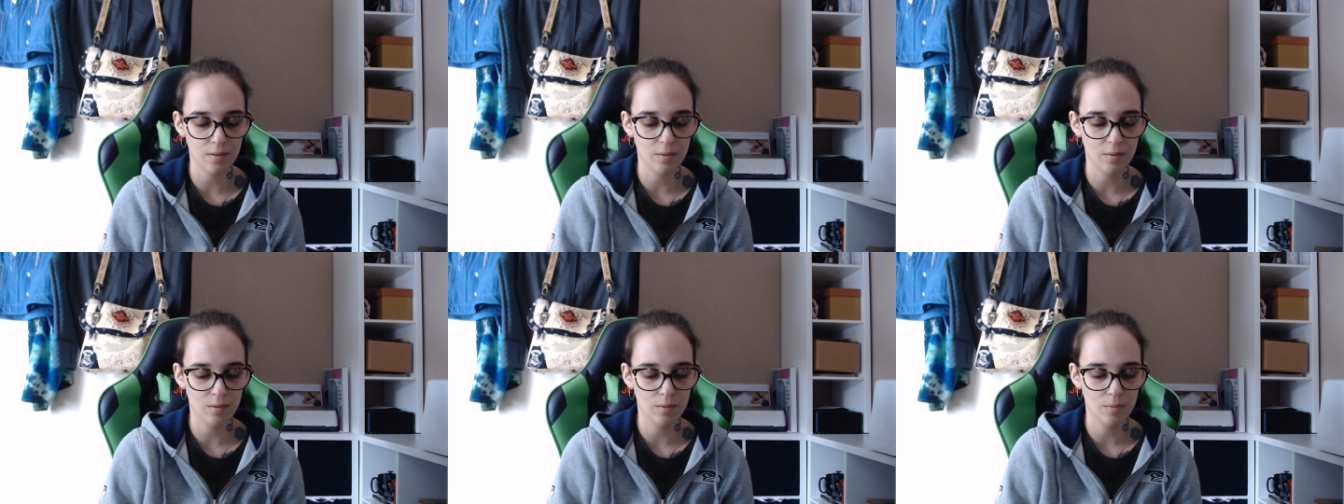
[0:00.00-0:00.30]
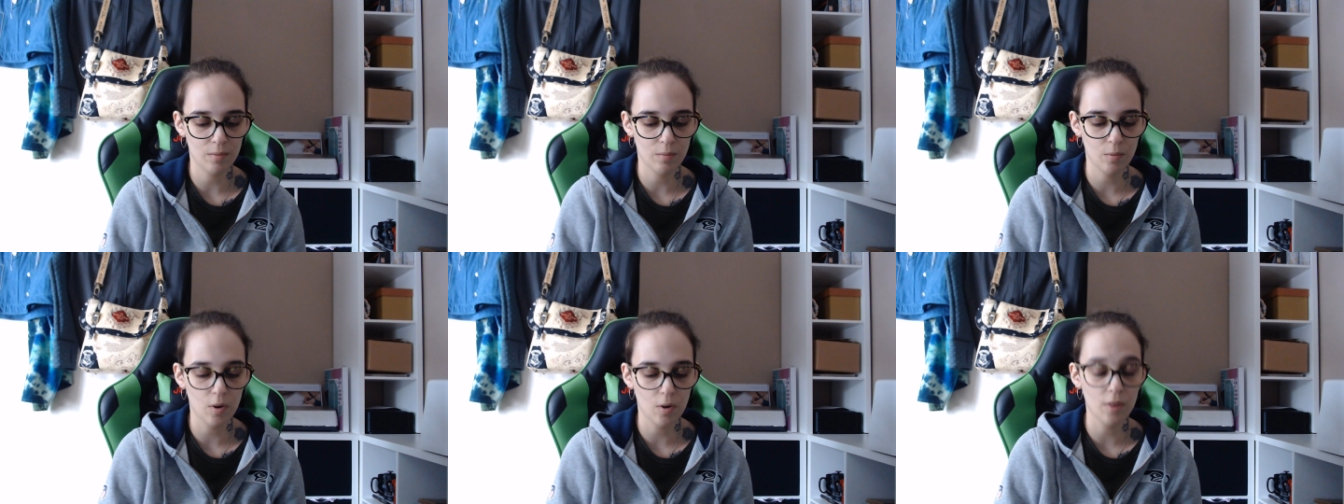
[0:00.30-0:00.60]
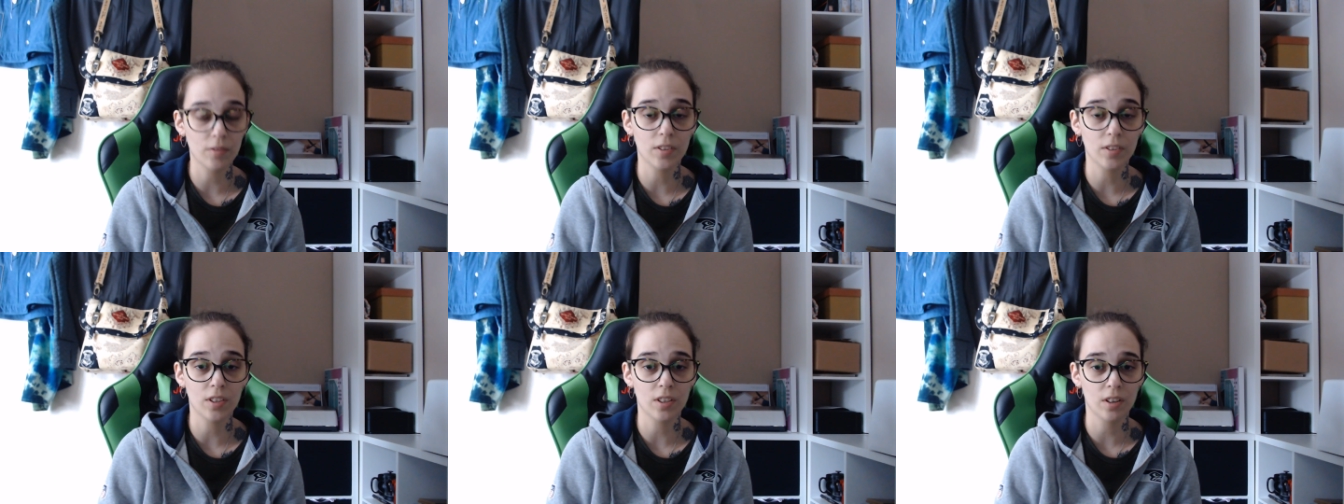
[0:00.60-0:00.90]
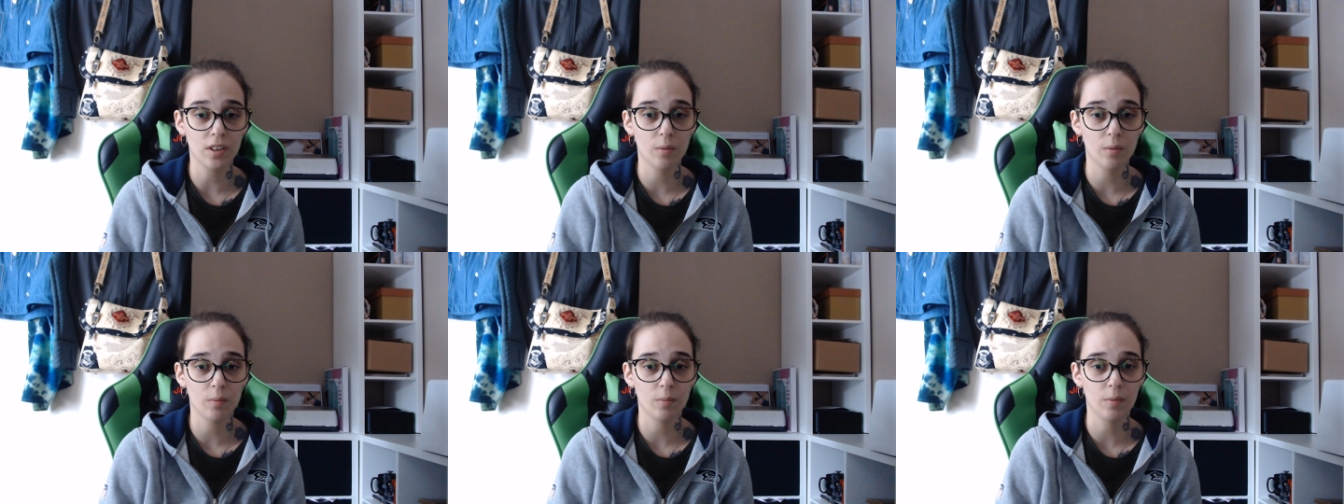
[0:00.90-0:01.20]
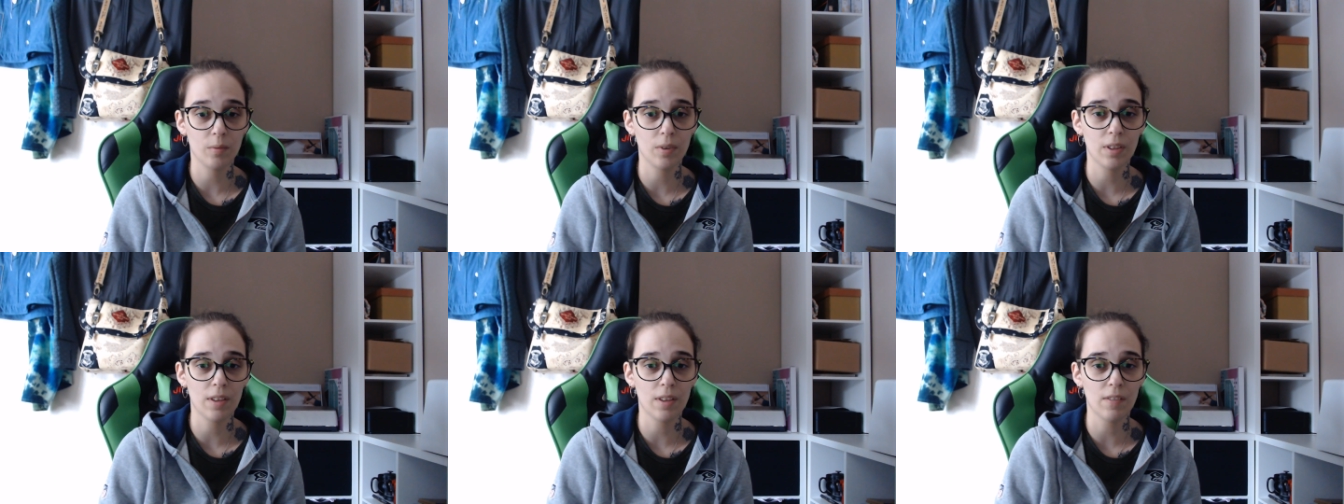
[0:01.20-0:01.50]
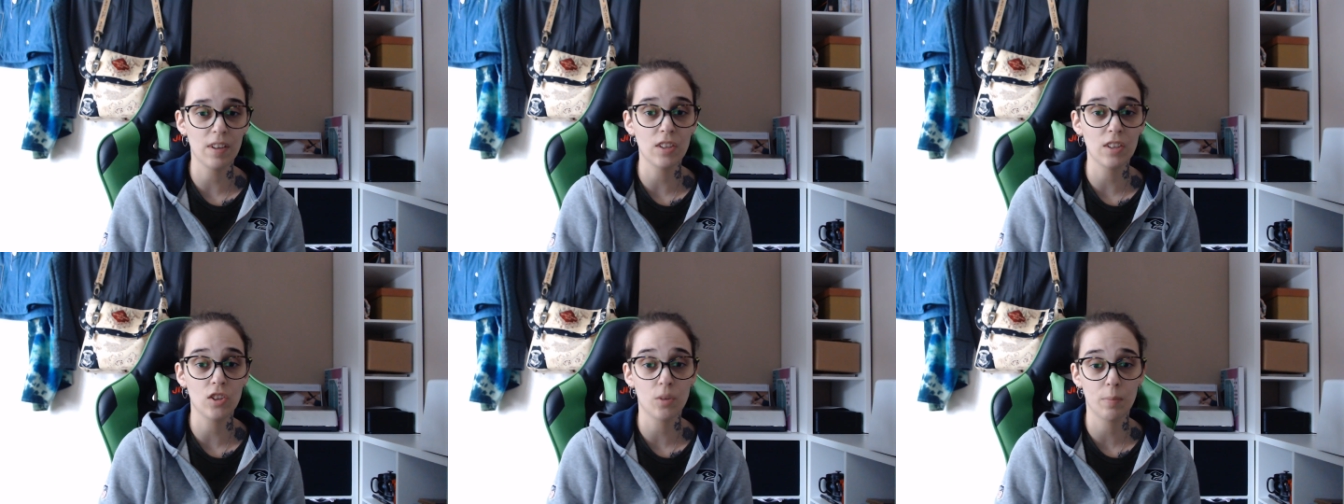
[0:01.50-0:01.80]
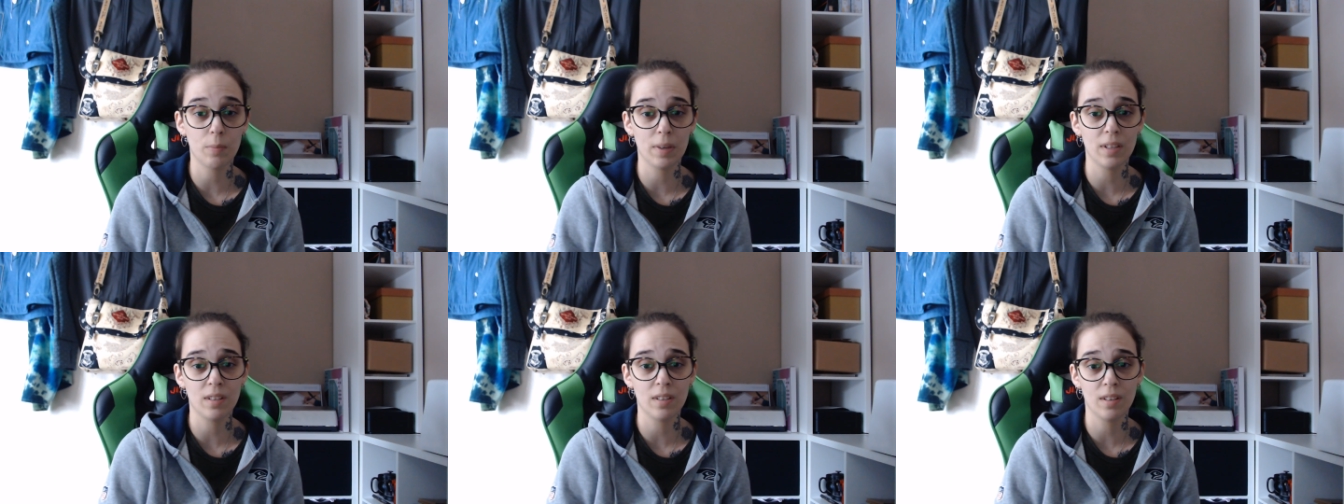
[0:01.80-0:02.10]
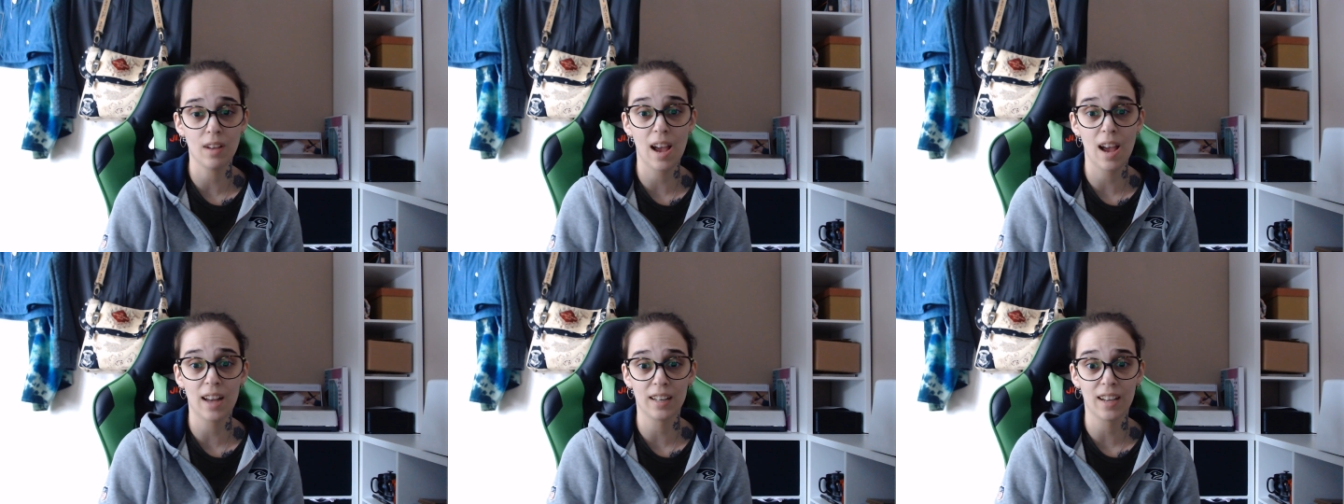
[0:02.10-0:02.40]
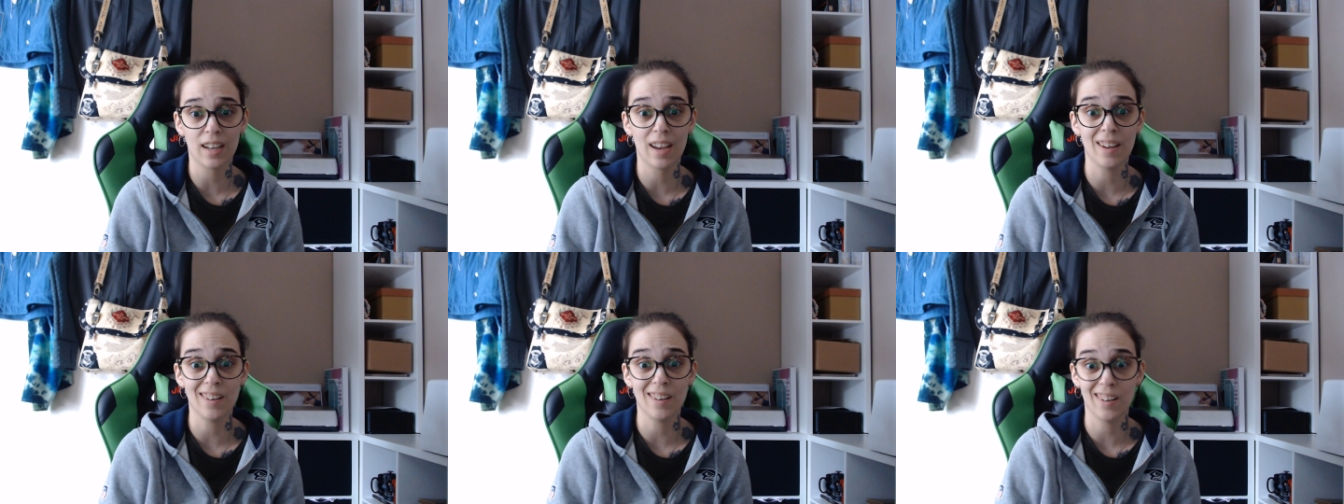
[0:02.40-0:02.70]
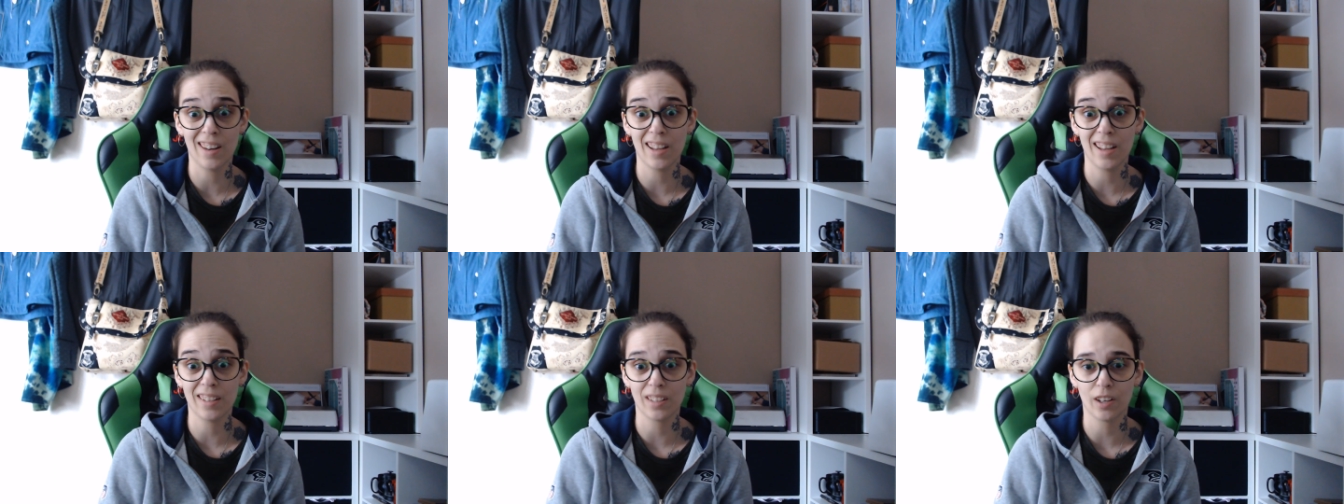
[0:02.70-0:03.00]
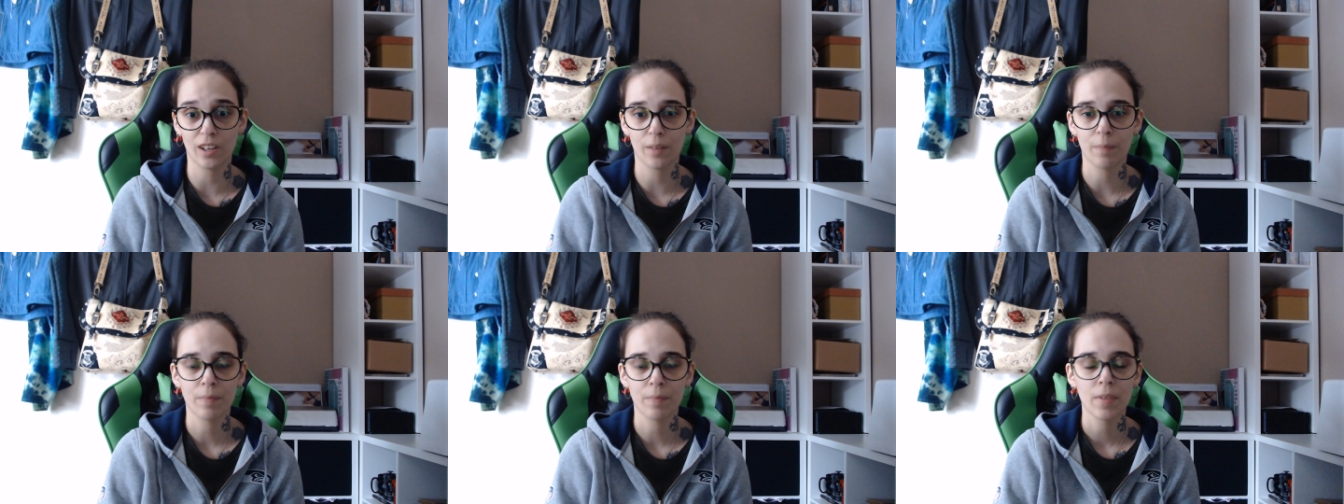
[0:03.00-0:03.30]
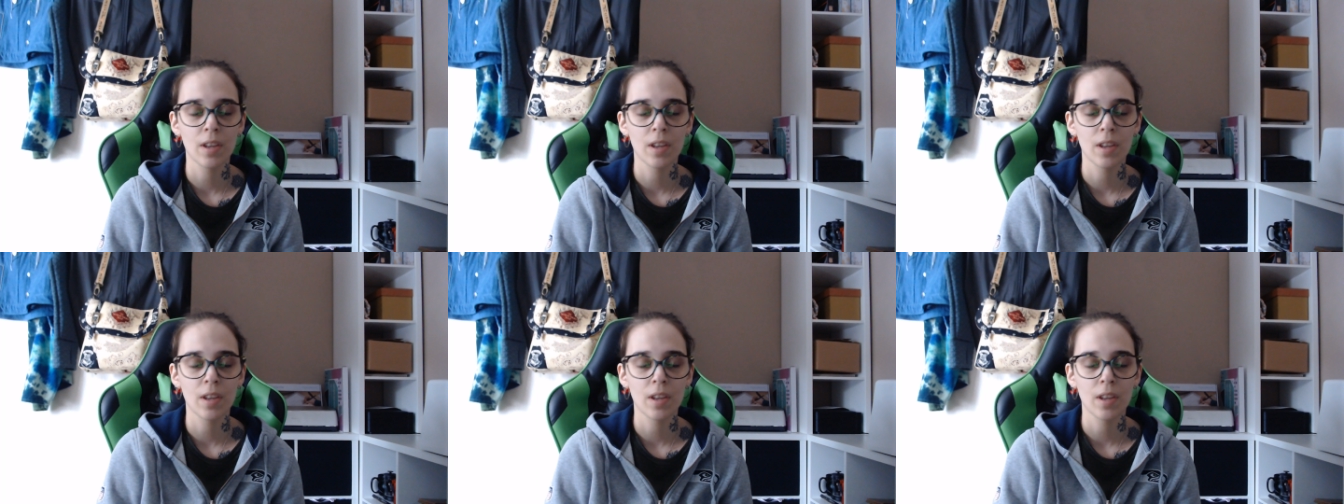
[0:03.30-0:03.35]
what I've decided, they've each been allocated a letter.